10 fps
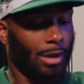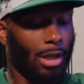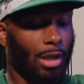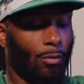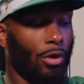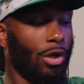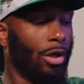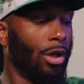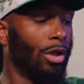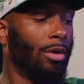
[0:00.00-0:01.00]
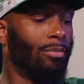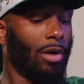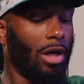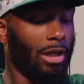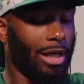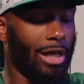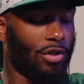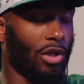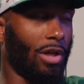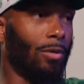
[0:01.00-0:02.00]
Eh. Yeah. Well, your your broadcast
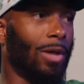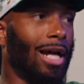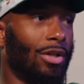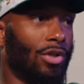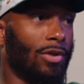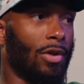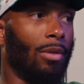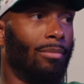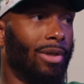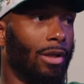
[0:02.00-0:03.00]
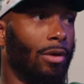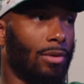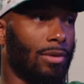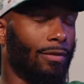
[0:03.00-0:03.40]
channel on IG is called Big Ghost